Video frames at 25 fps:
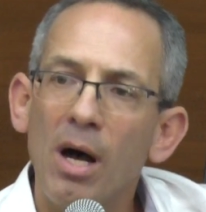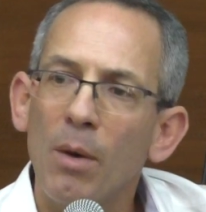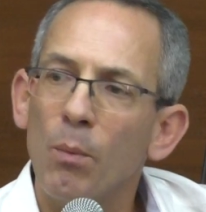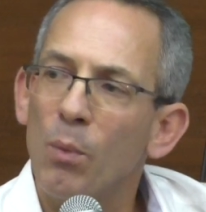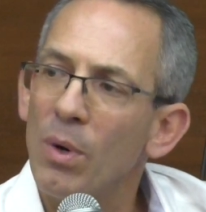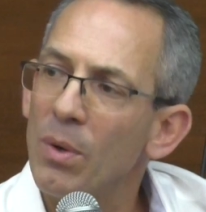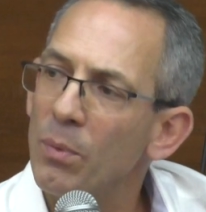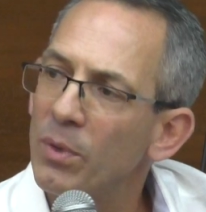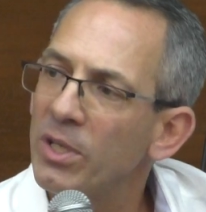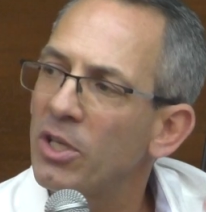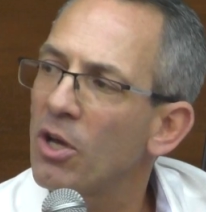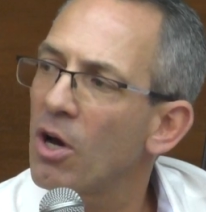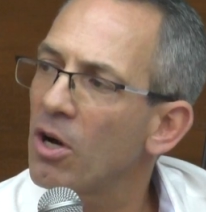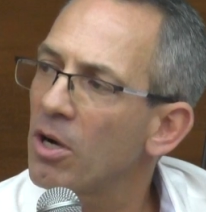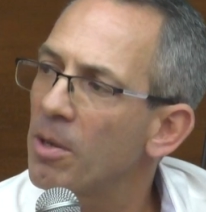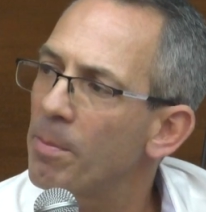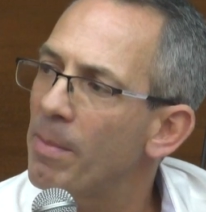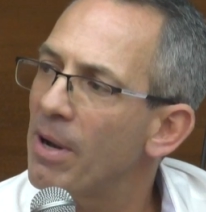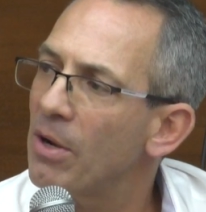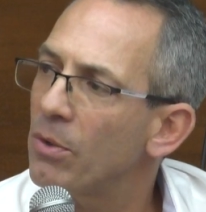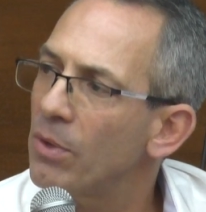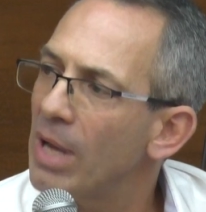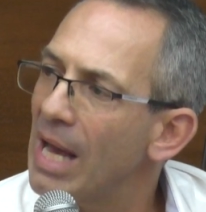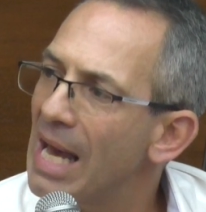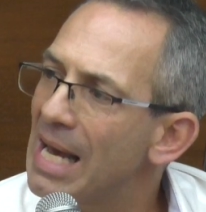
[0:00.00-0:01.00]
When we talk
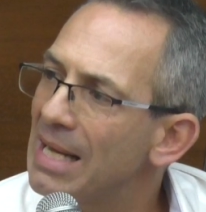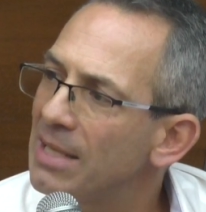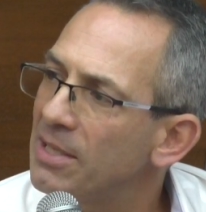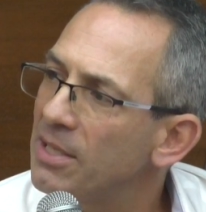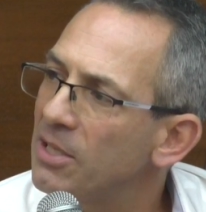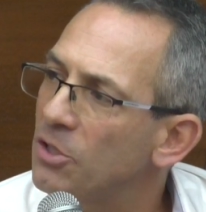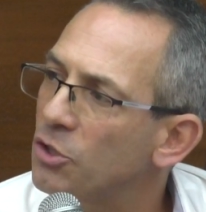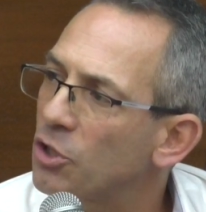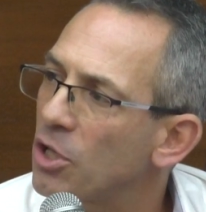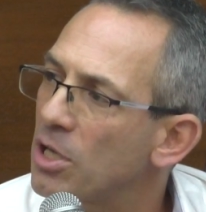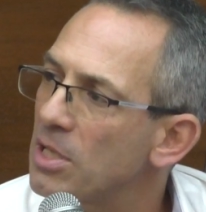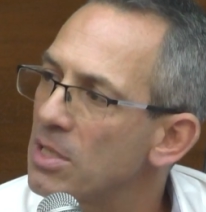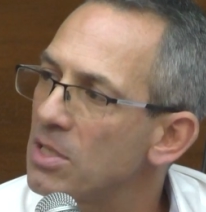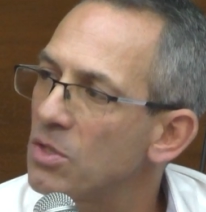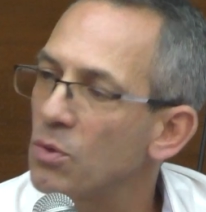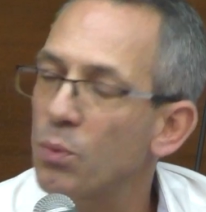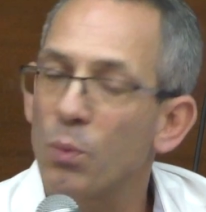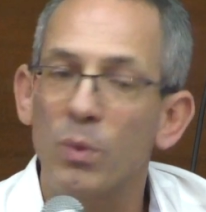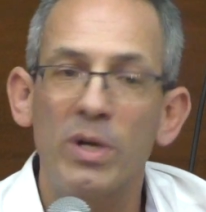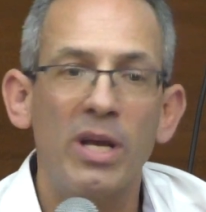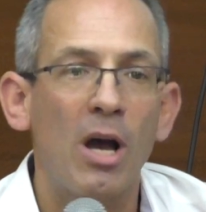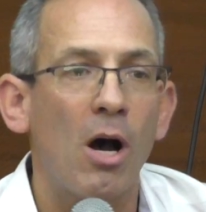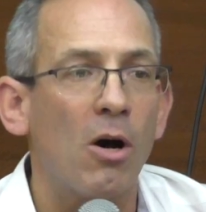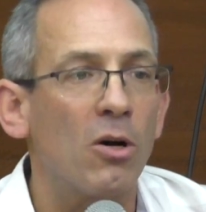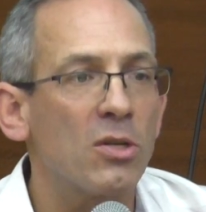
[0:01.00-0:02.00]
about antitrust,
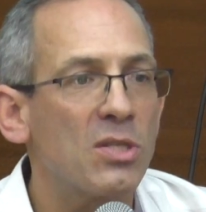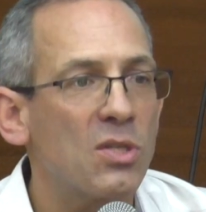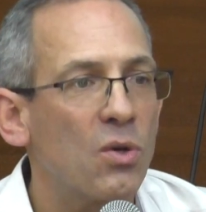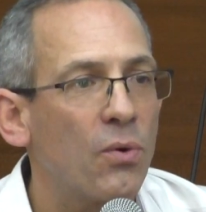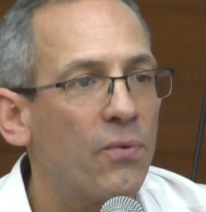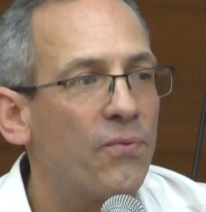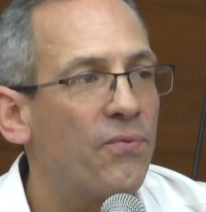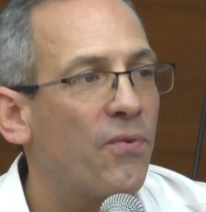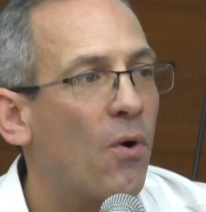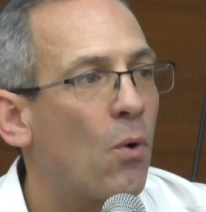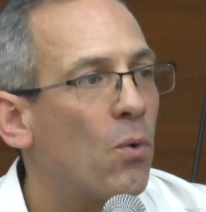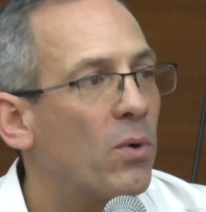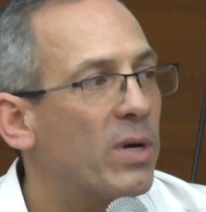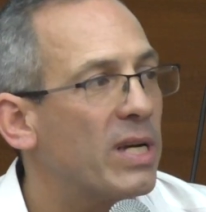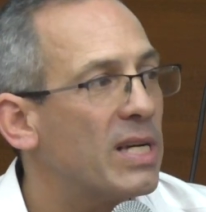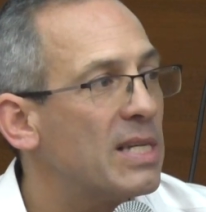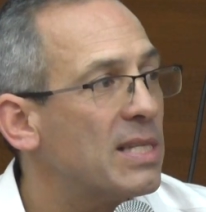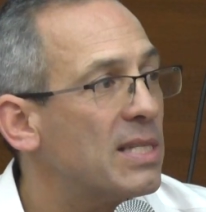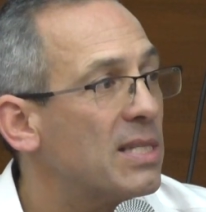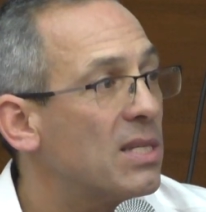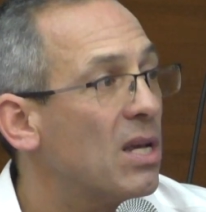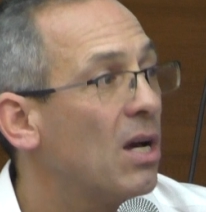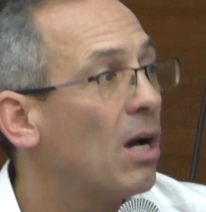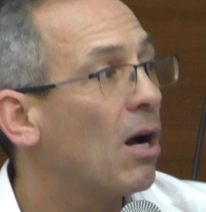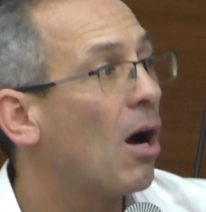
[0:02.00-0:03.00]
we also
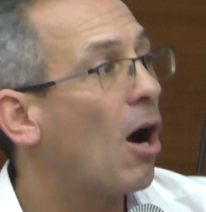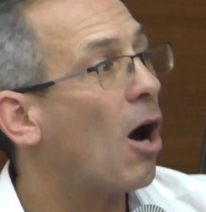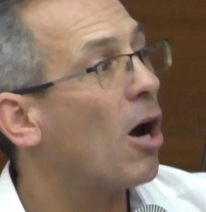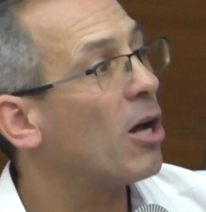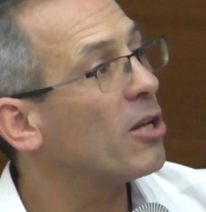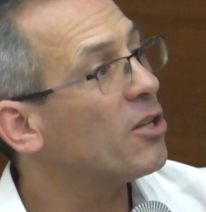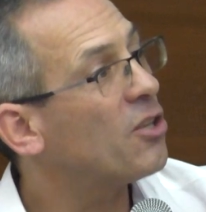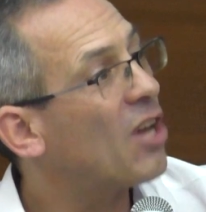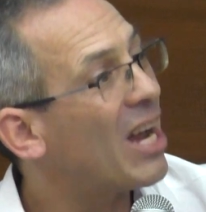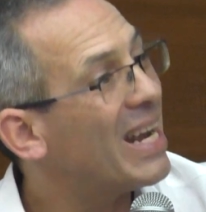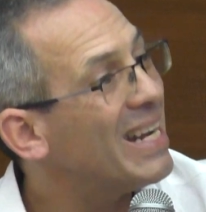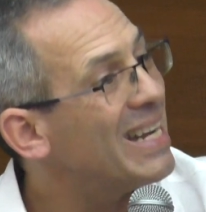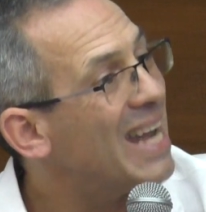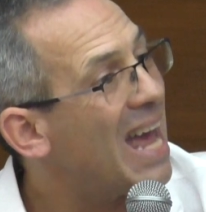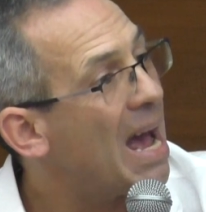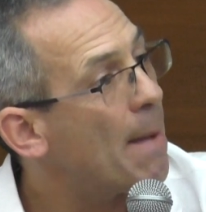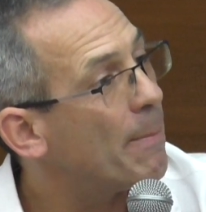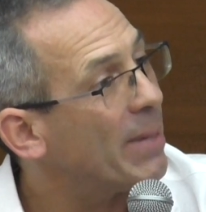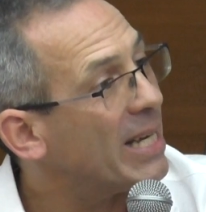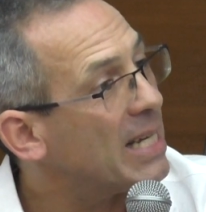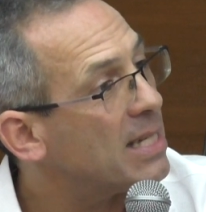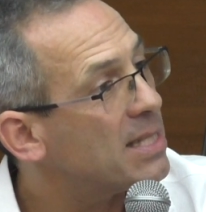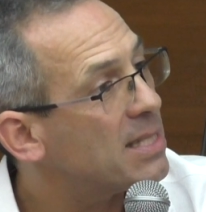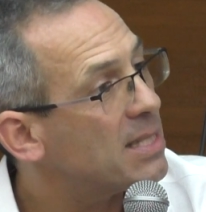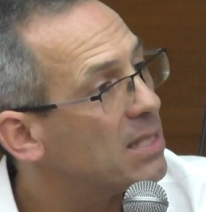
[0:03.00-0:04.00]
focus on
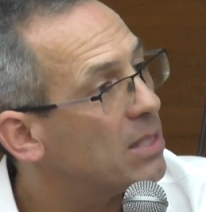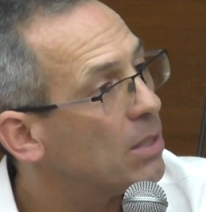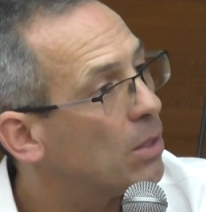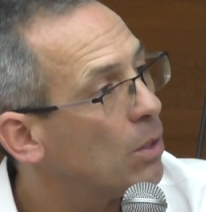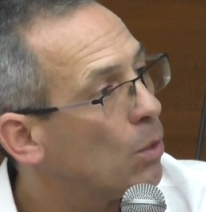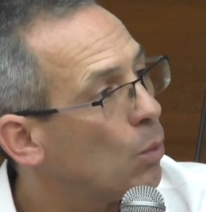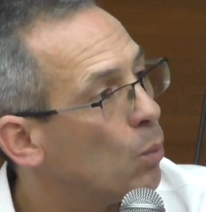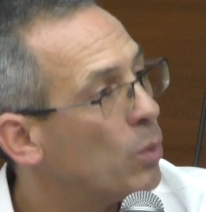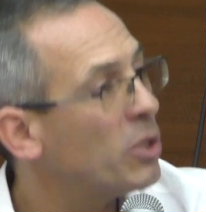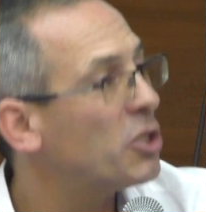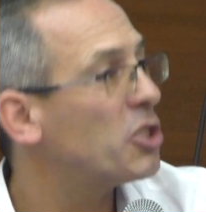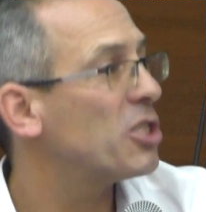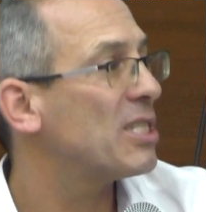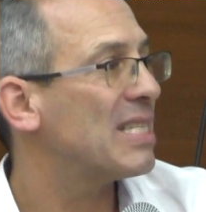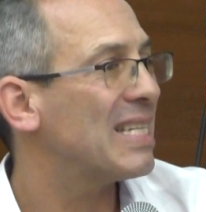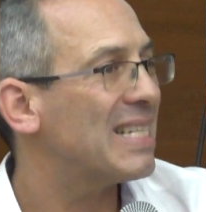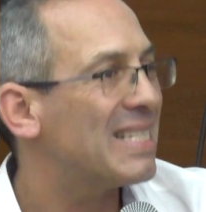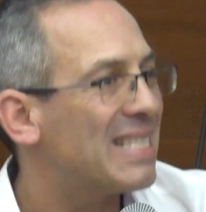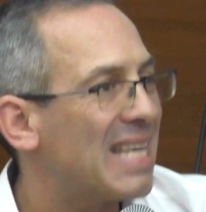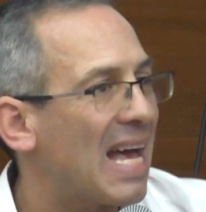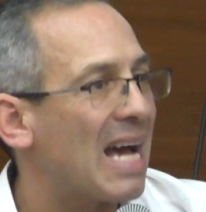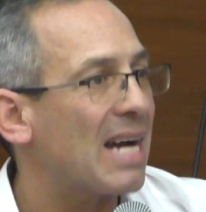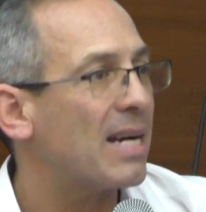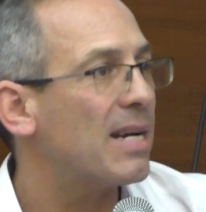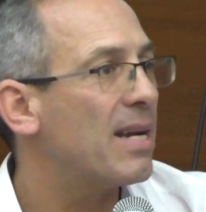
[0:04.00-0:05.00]
dynamics, which is
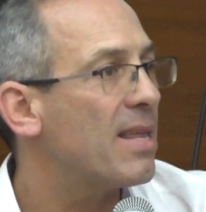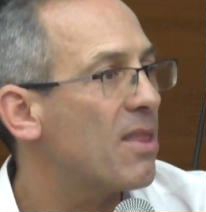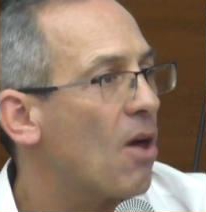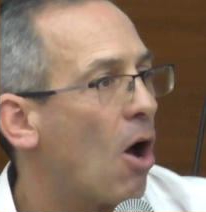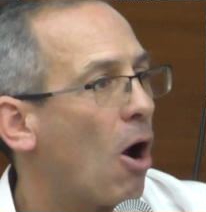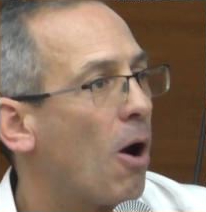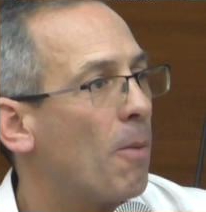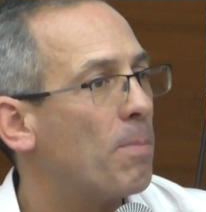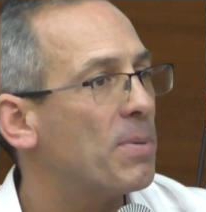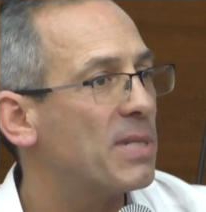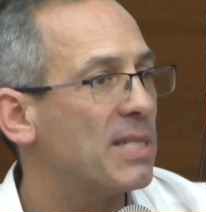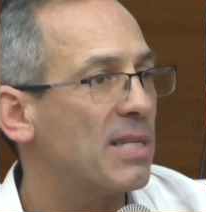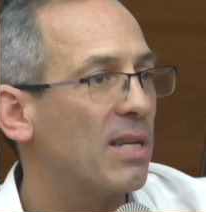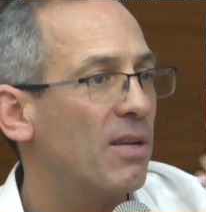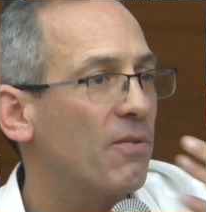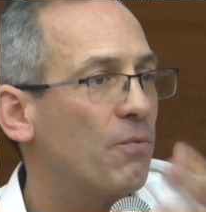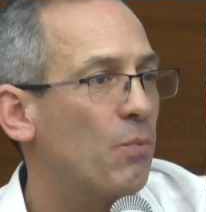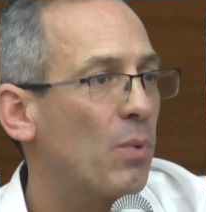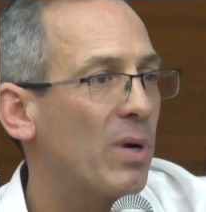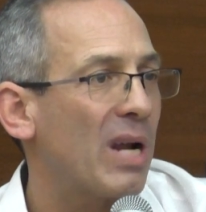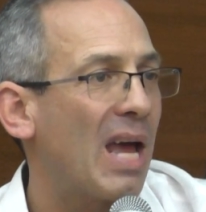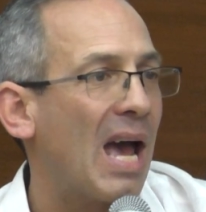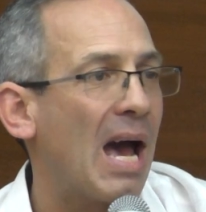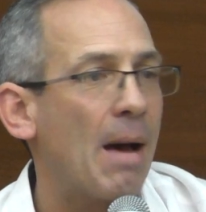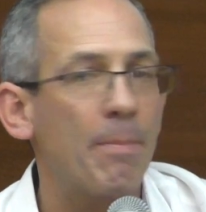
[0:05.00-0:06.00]
exactly the opposite of
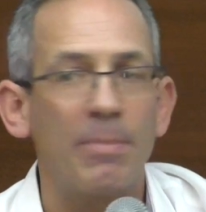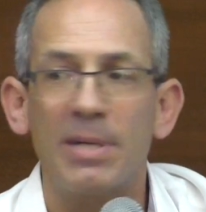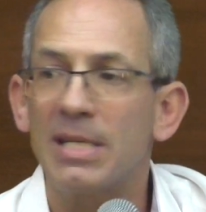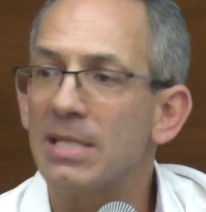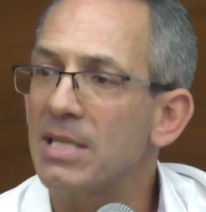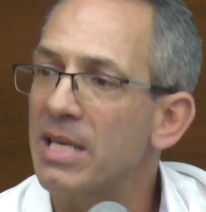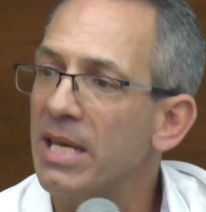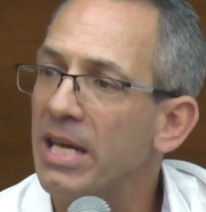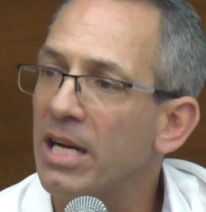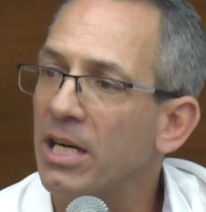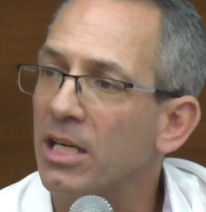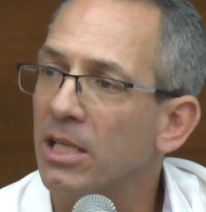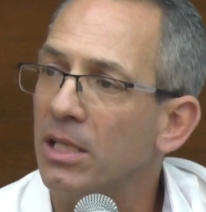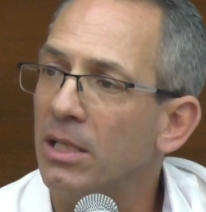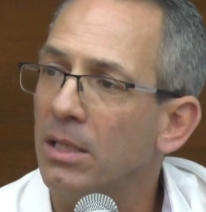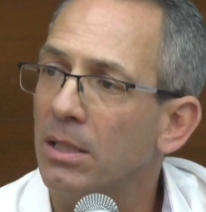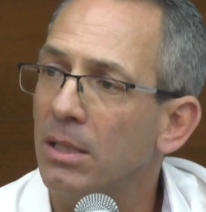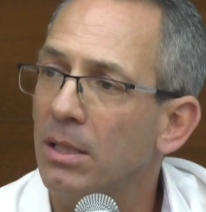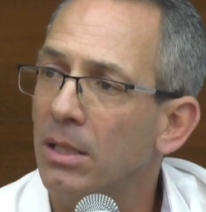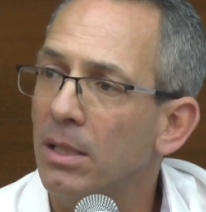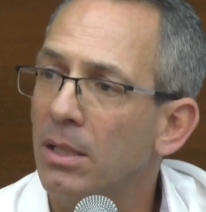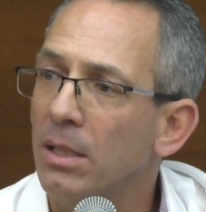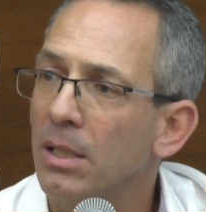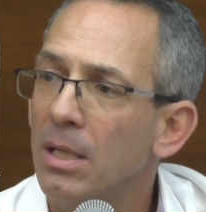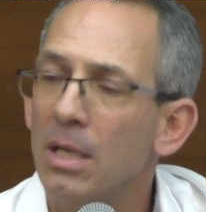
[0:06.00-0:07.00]
what happens here.
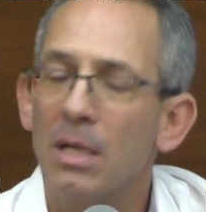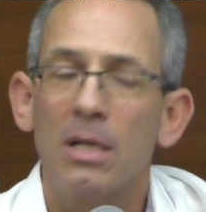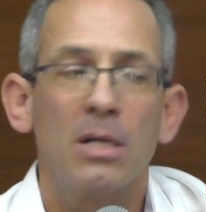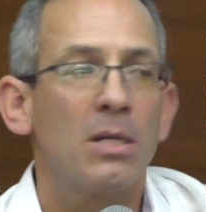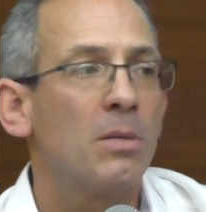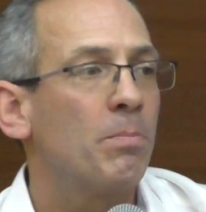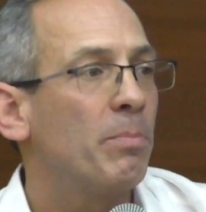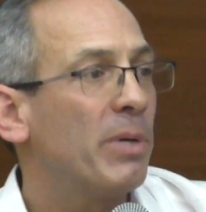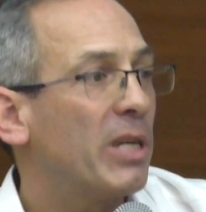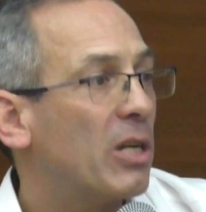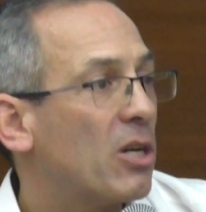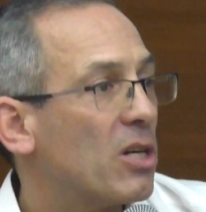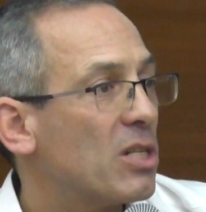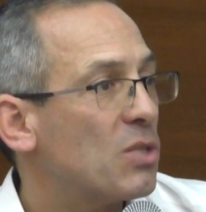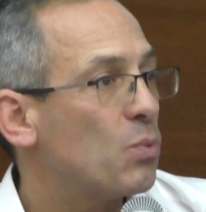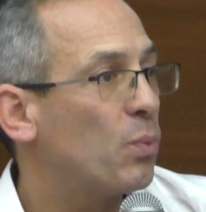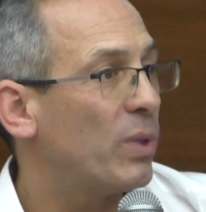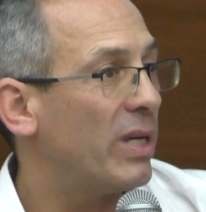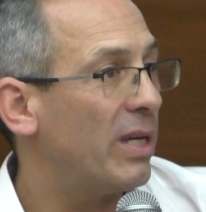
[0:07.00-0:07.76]
Because